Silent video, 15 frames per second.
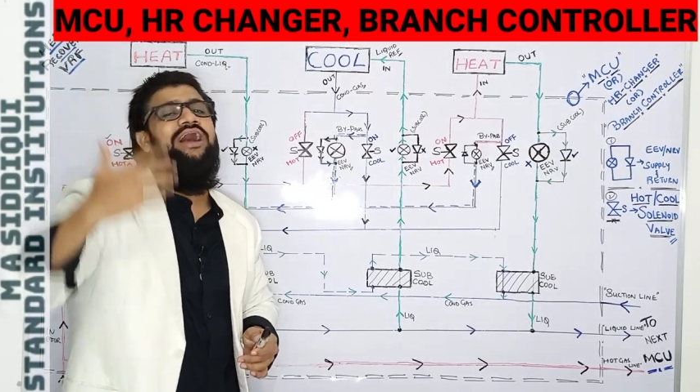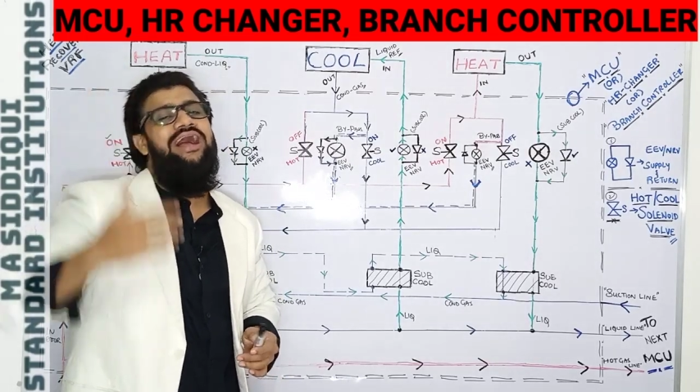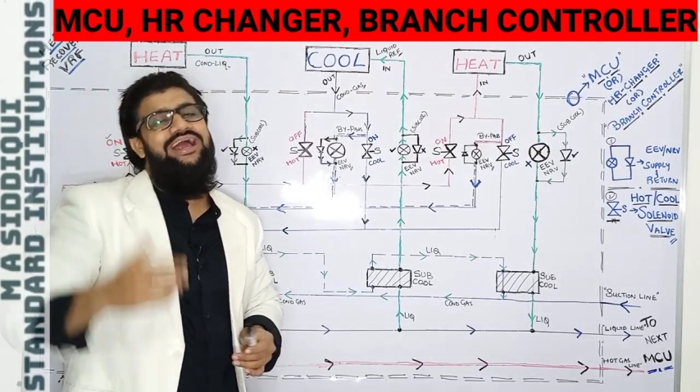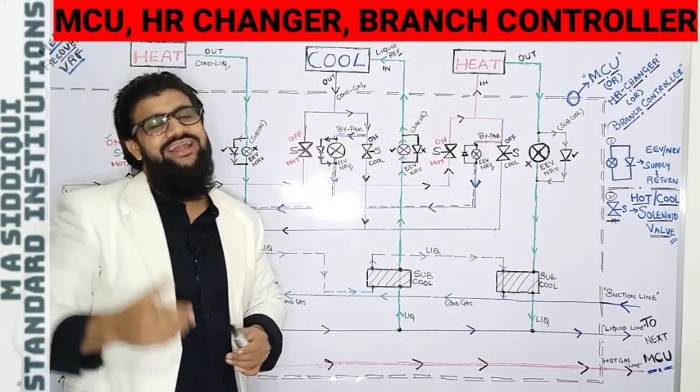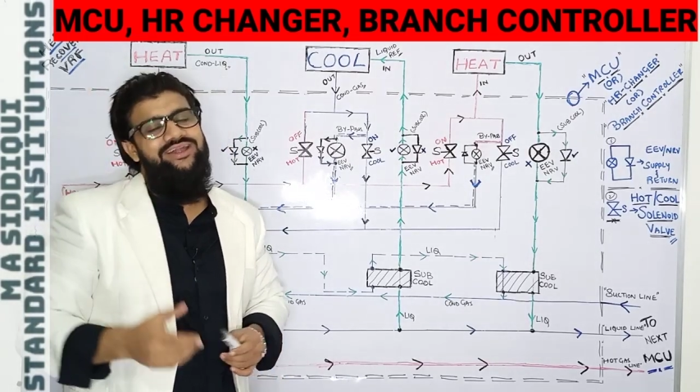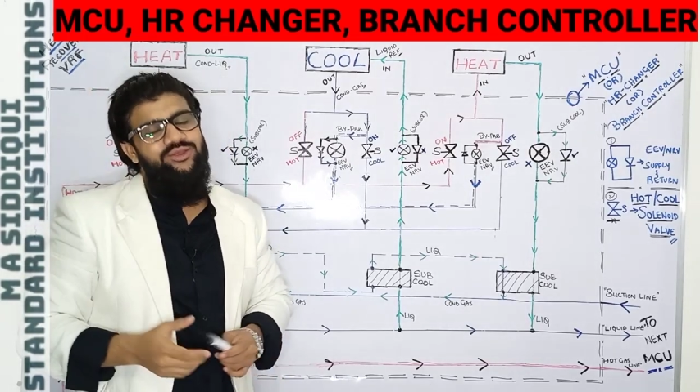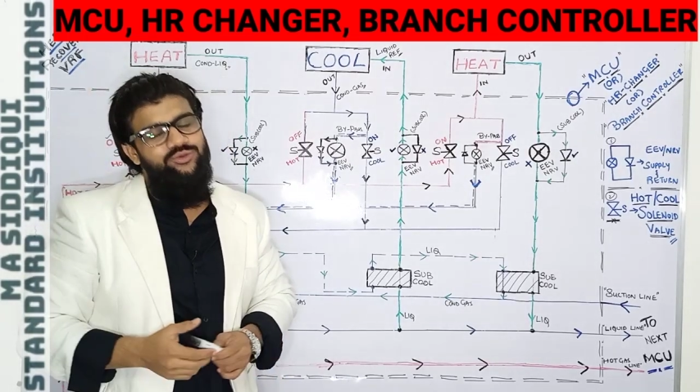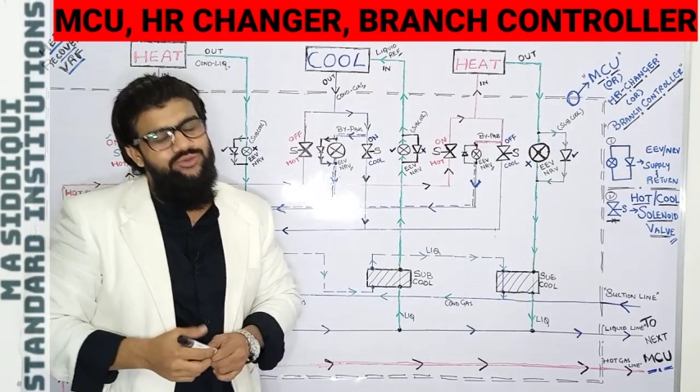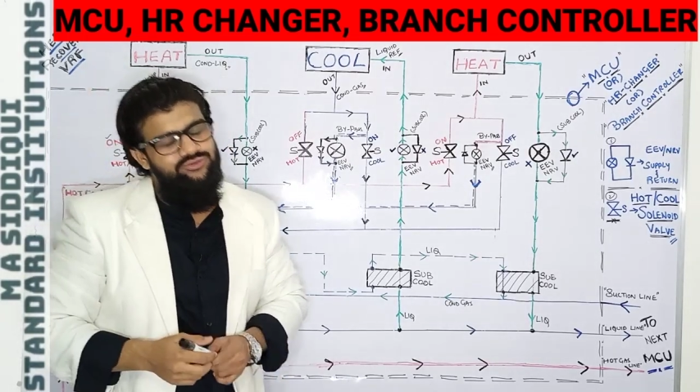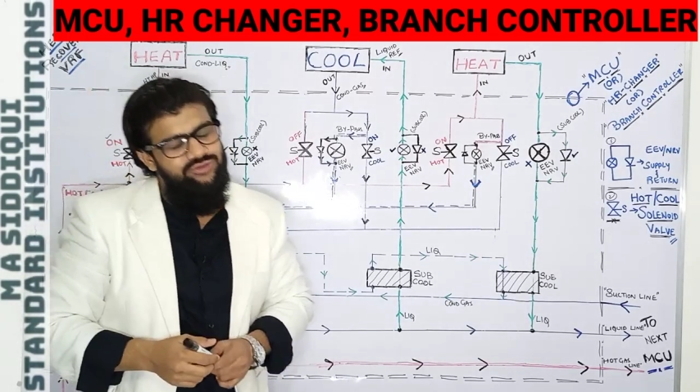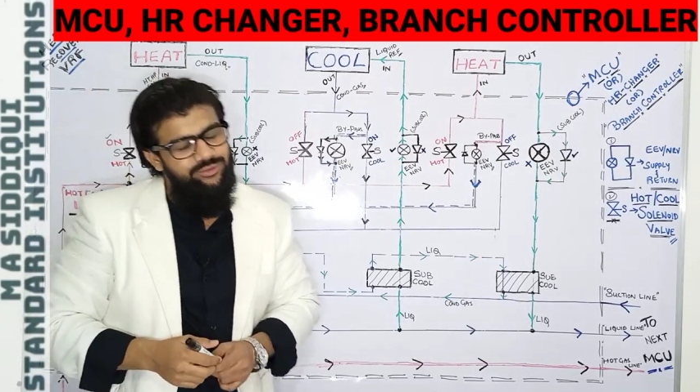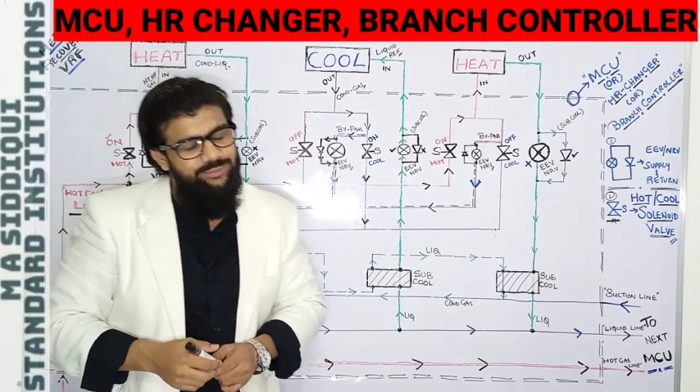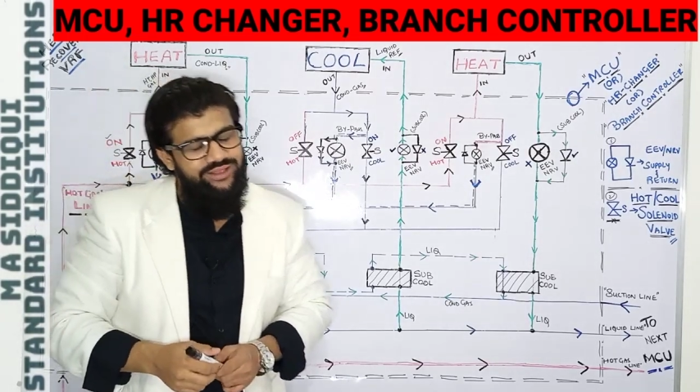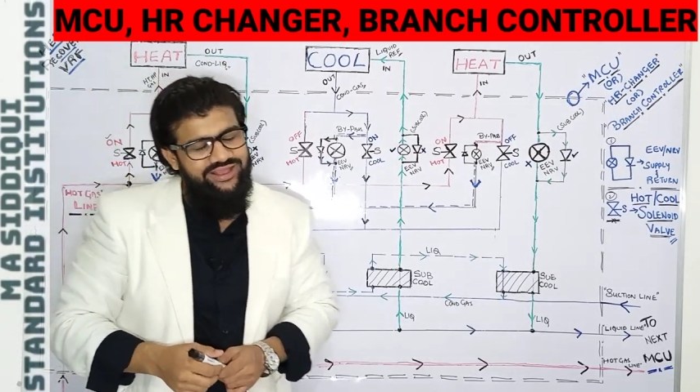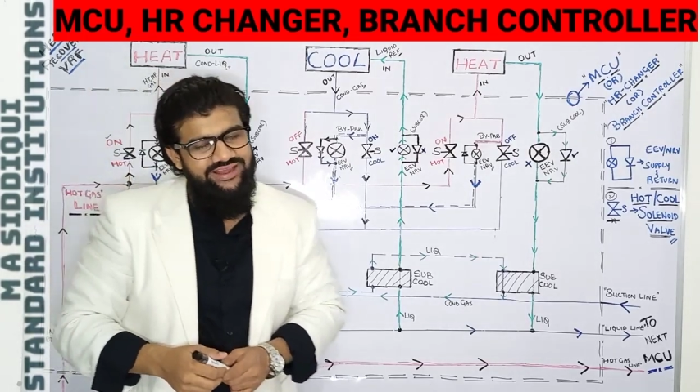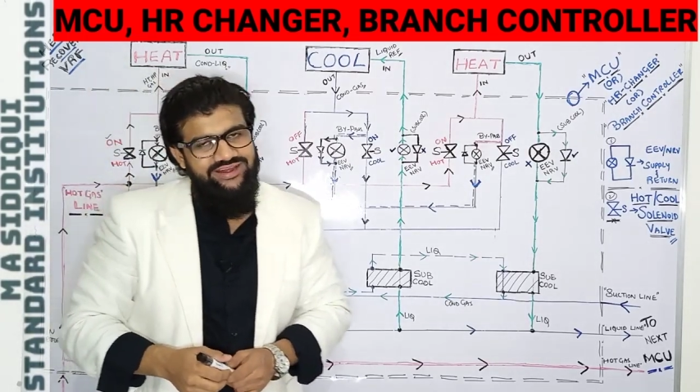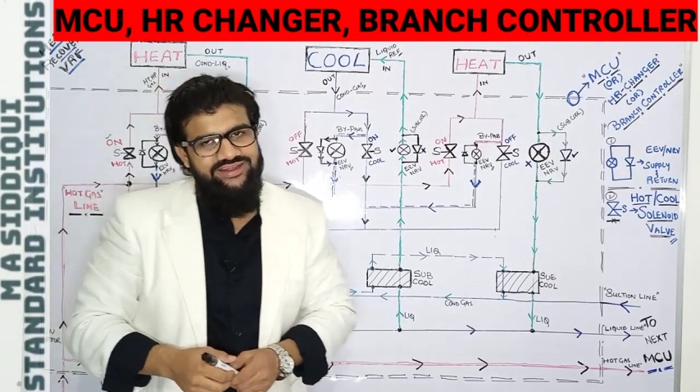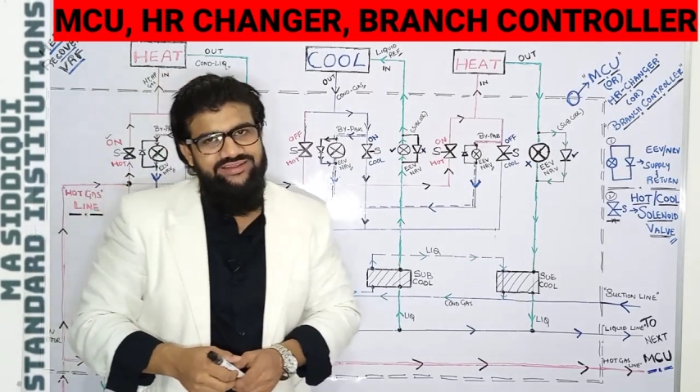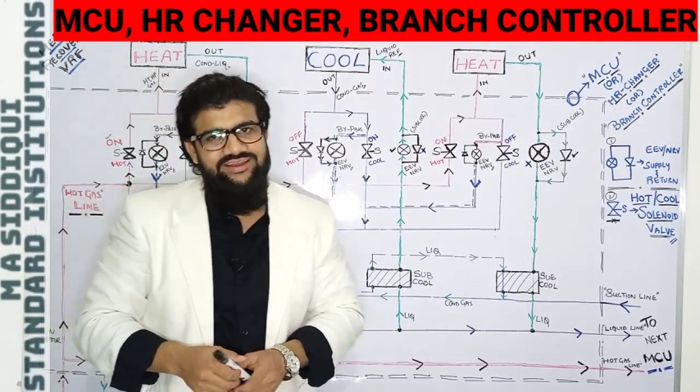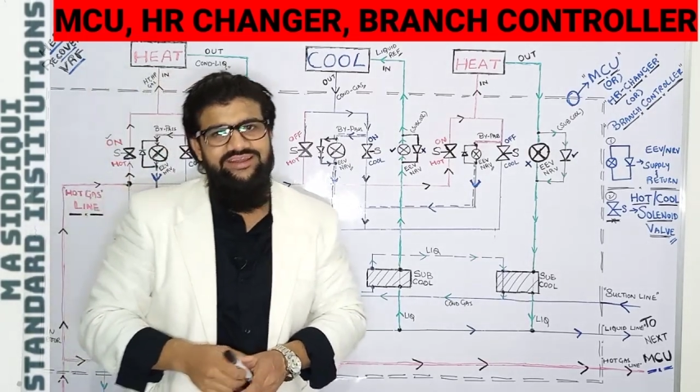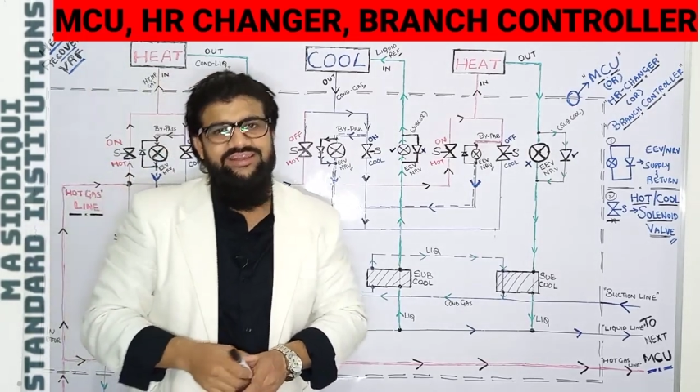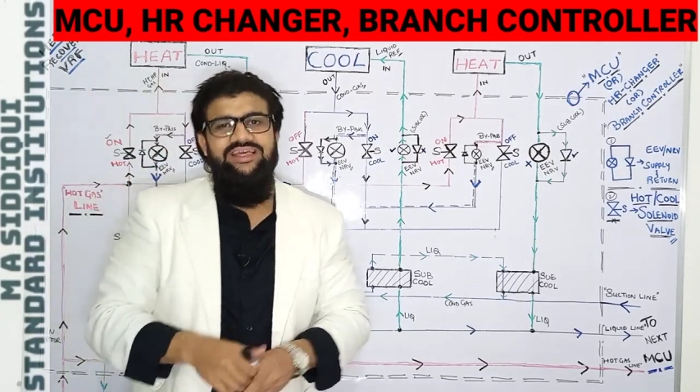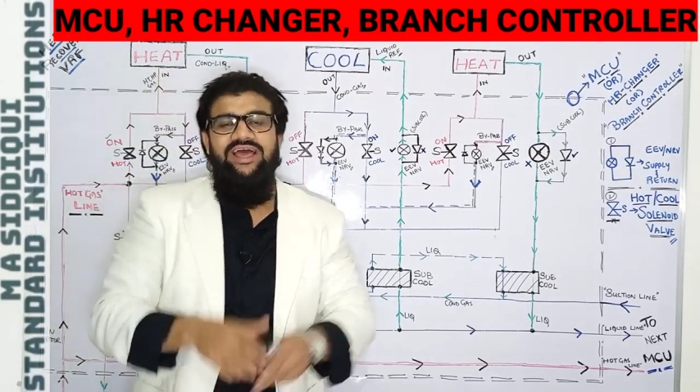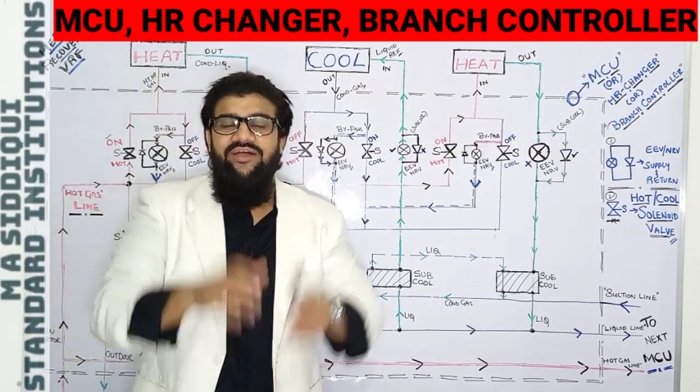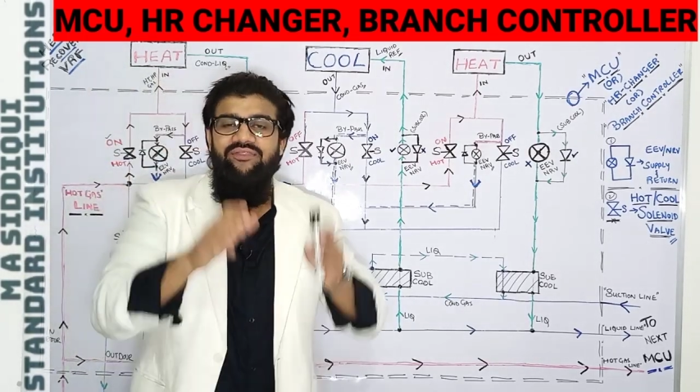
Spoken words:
IDUs will be connected.